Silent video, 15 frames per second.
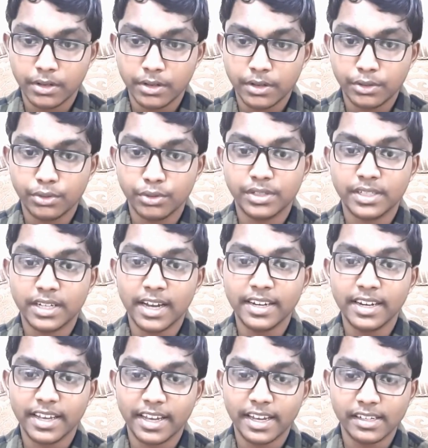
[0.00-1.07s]
to stand
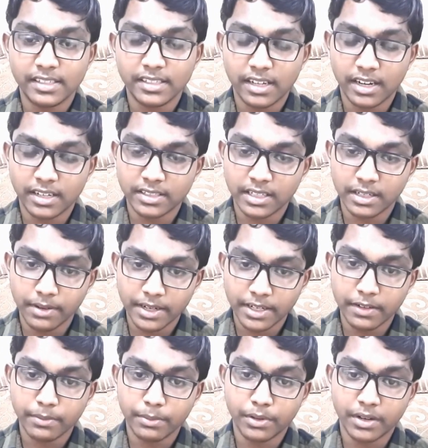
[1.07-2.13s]
against
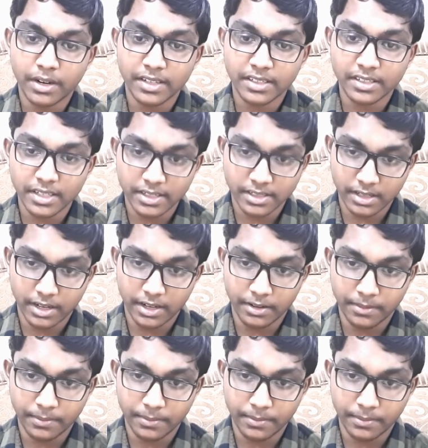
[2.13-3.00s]
conservative Morarji Desai.